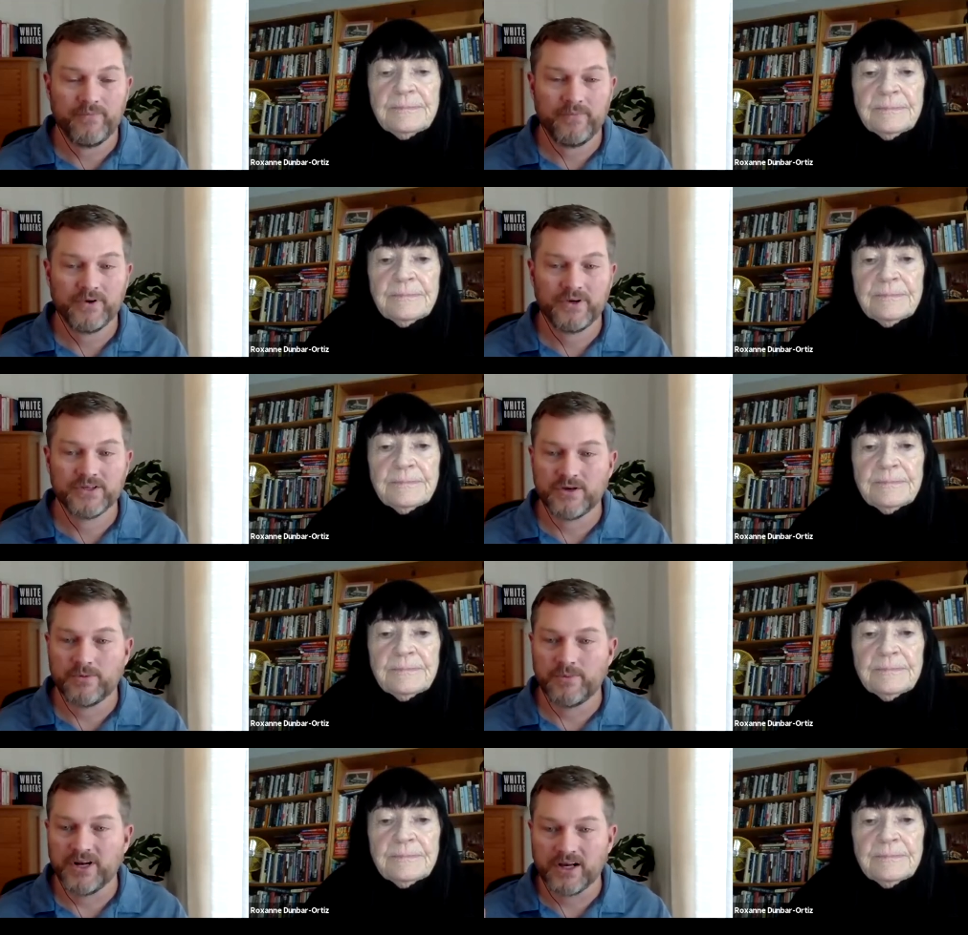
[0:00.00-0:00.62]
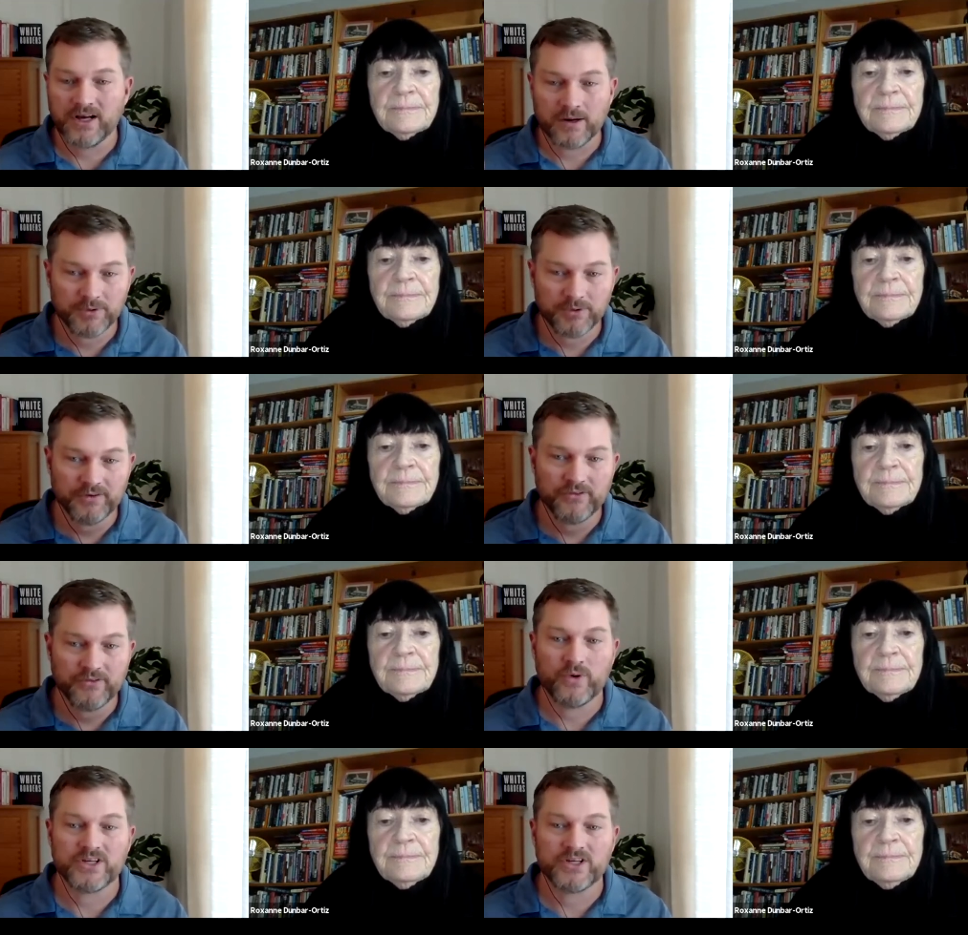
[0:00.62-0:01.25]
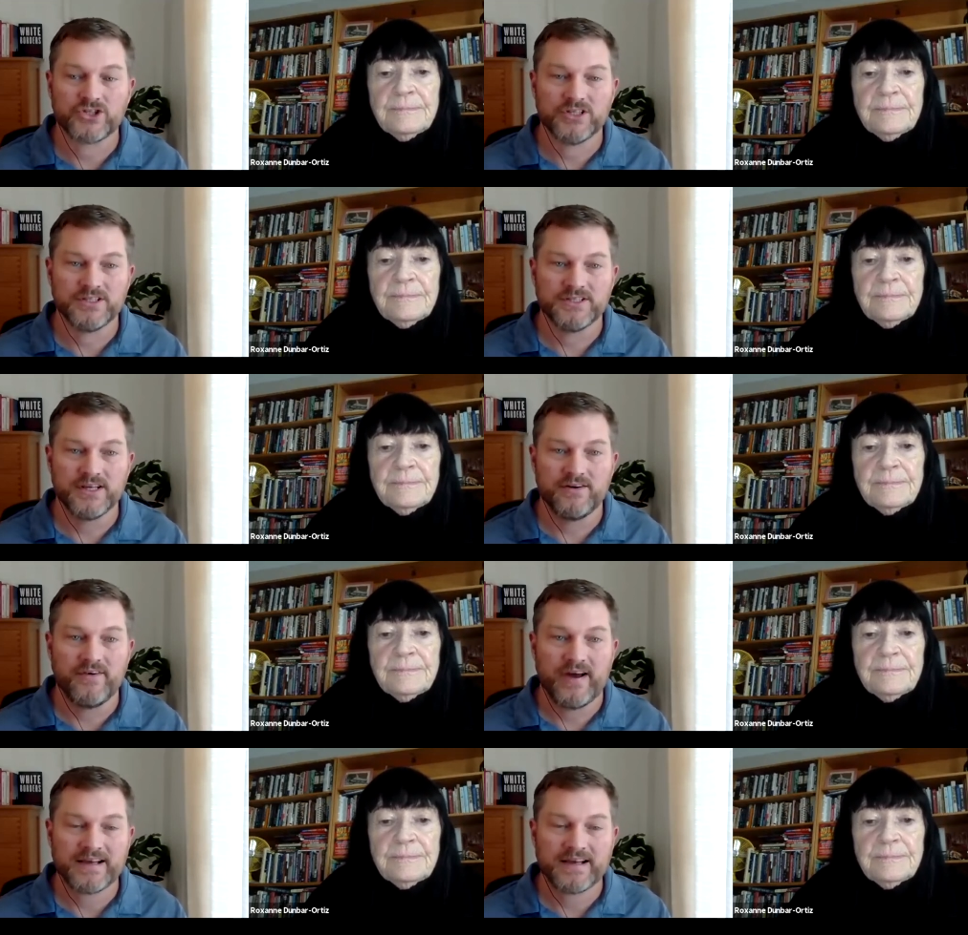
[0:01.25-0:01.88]
Speaker 1: because there've been a couple of the questions that
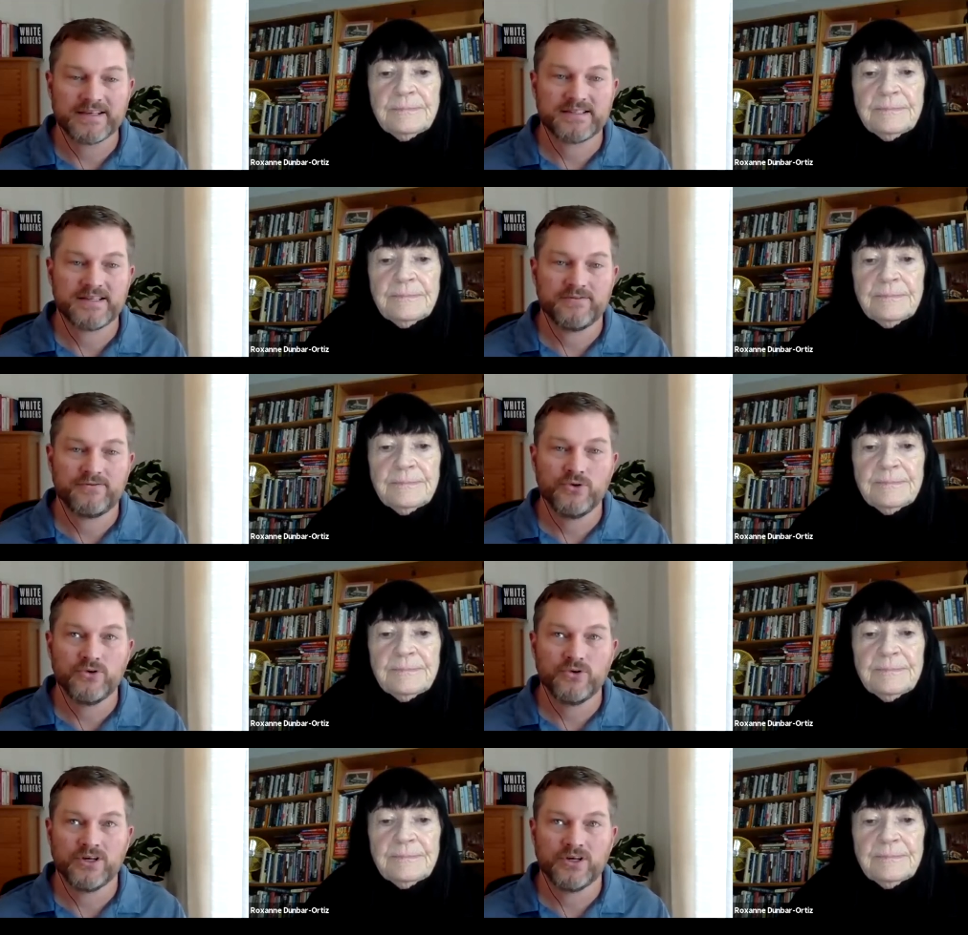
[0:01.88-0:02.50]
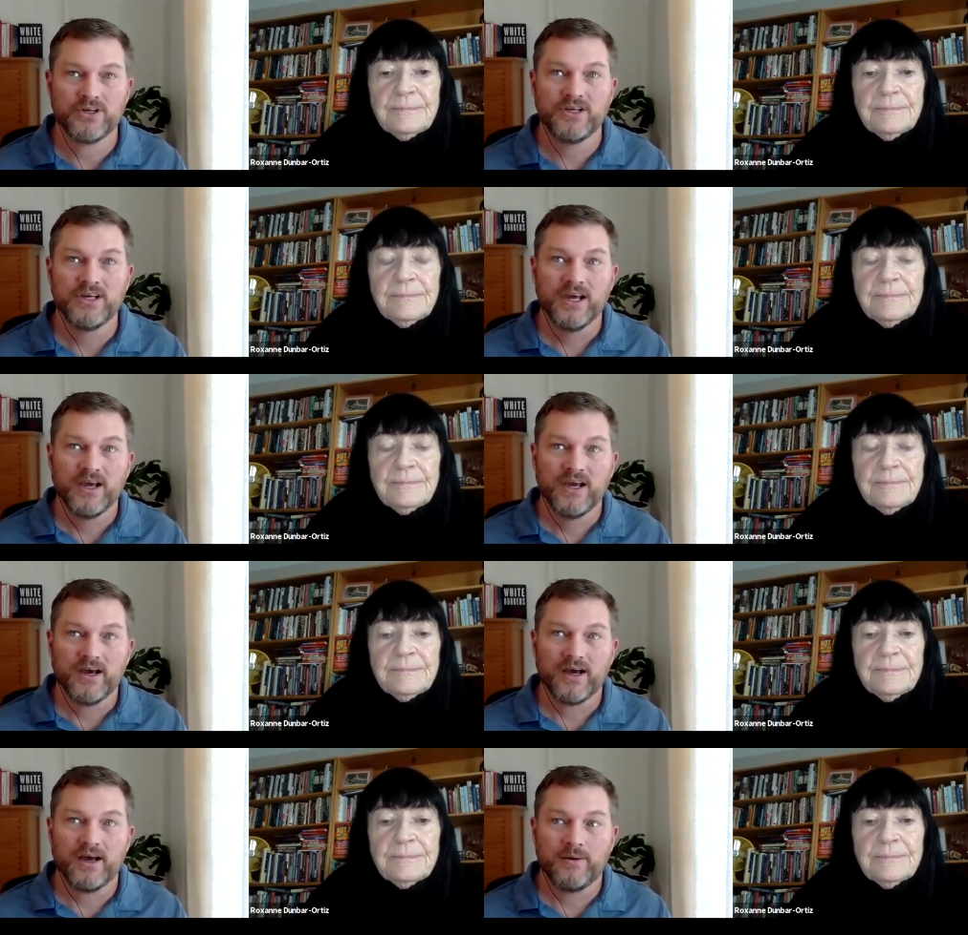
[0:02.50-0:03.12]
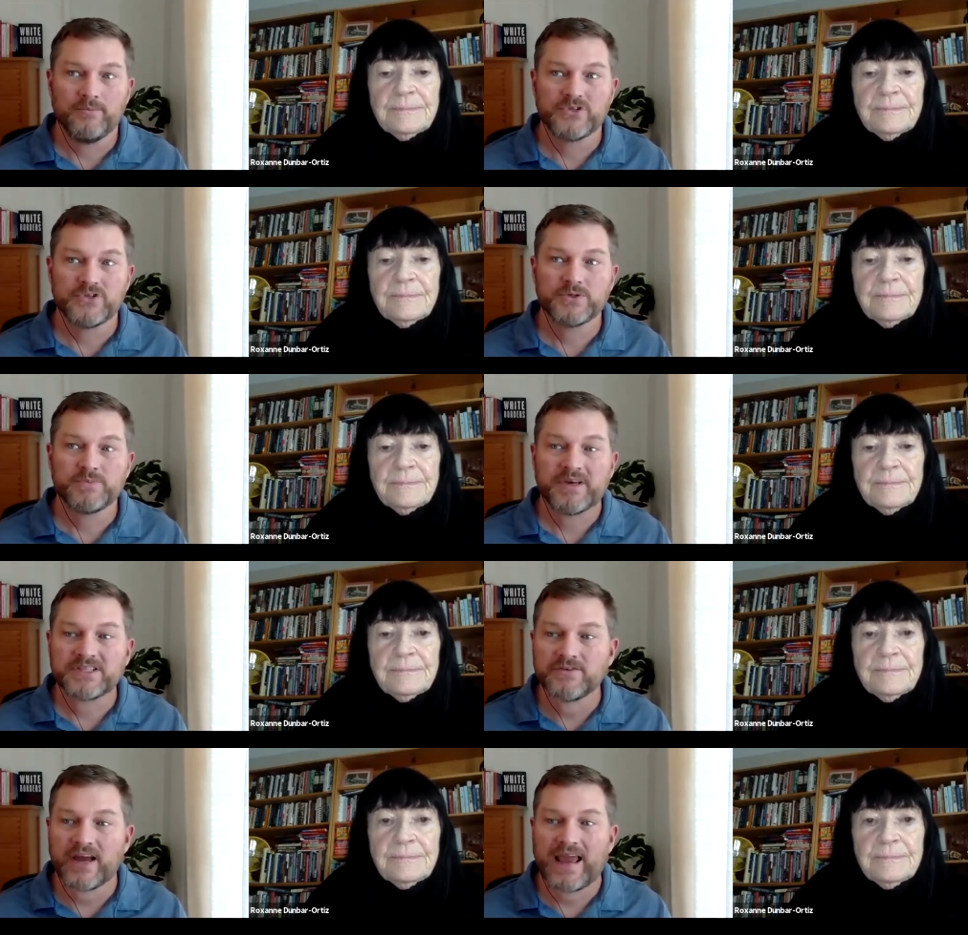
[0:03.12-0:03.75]
have asked if you could um,
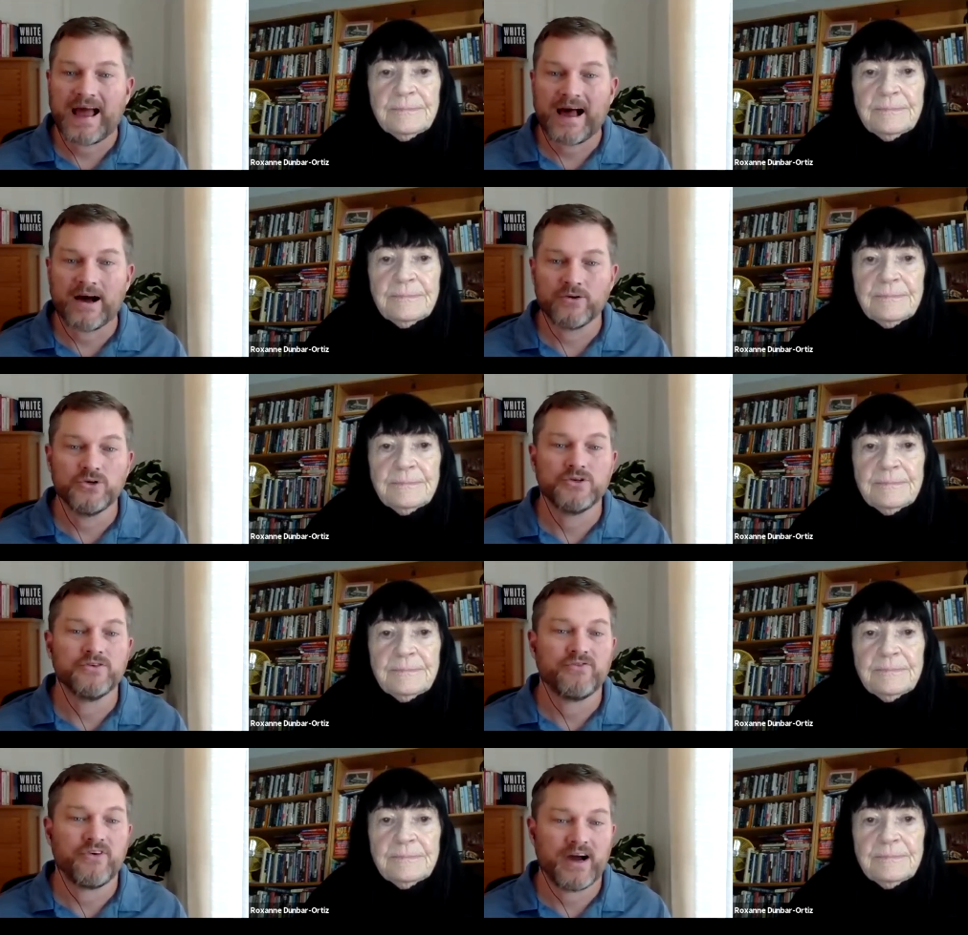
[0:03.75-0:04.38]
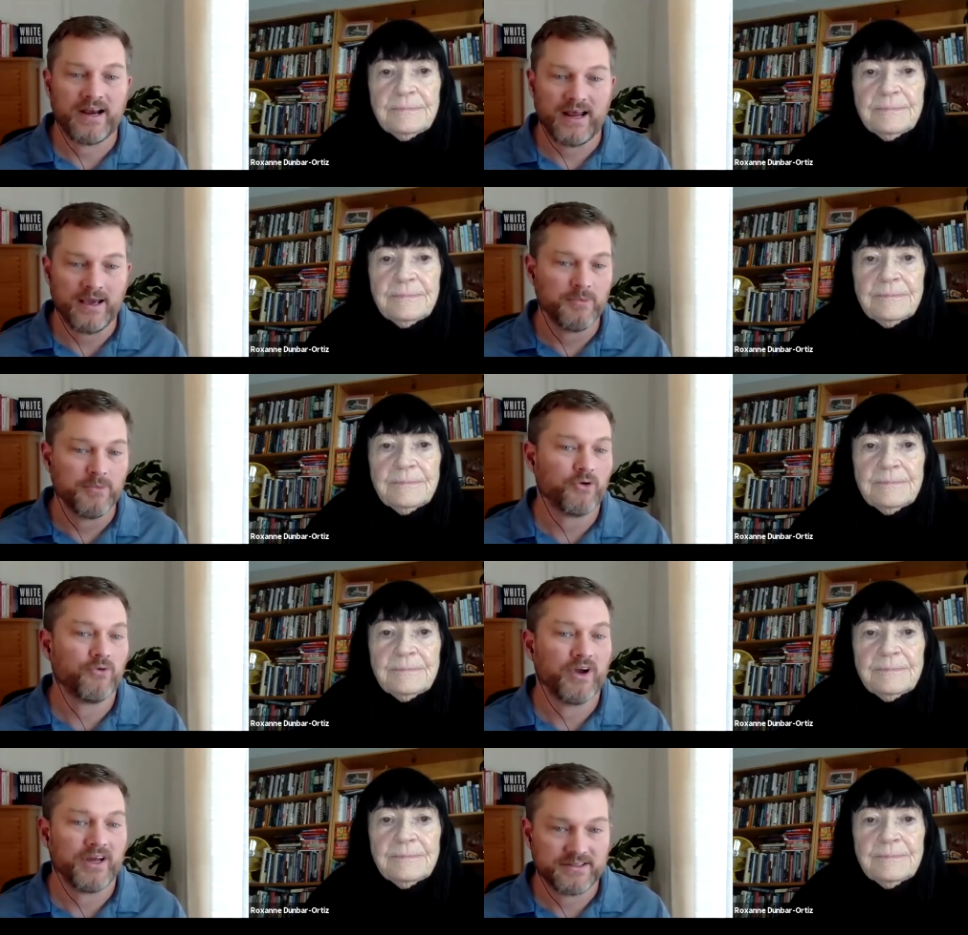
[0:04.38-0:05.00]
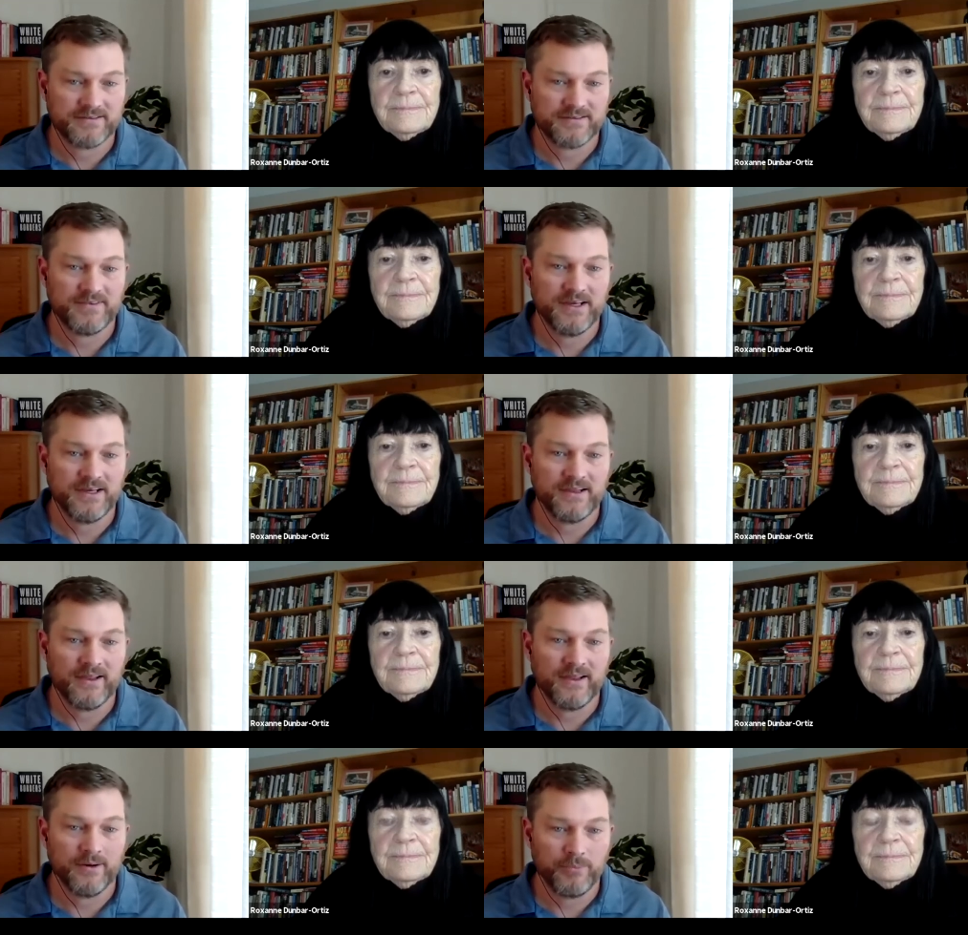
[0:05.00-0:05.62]
specify how you define immigrant
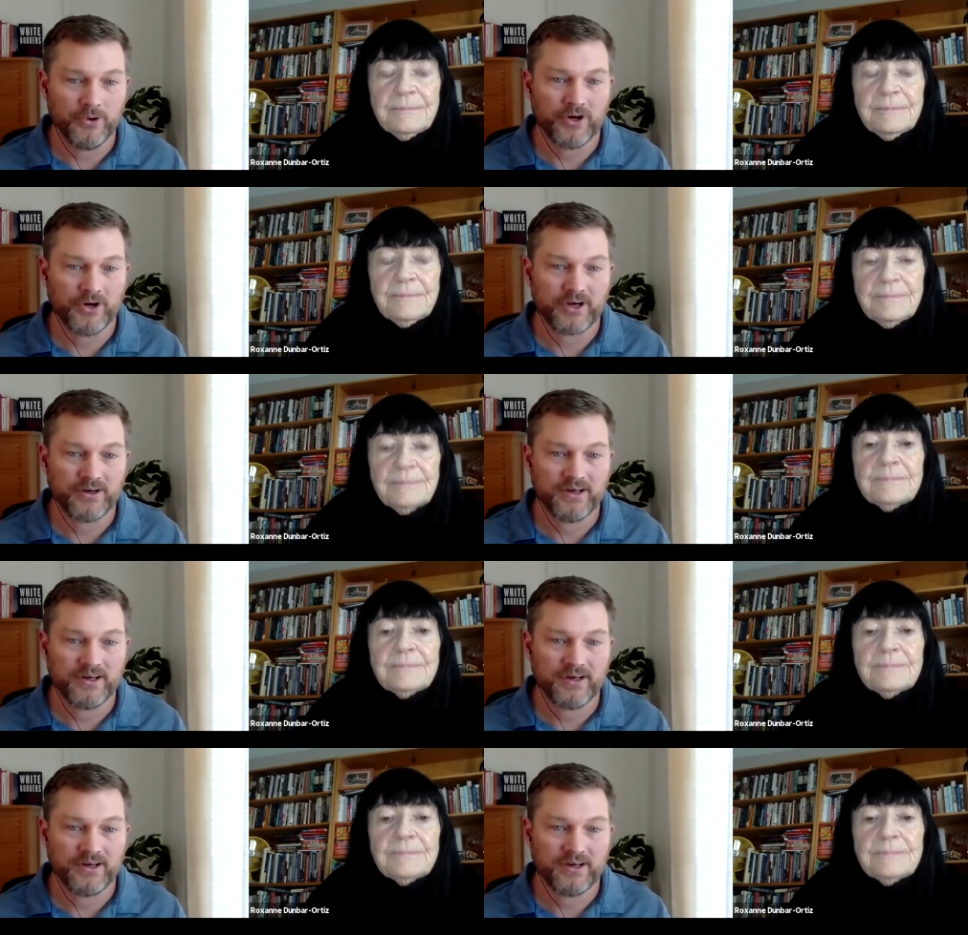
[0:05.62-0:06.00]
in the book.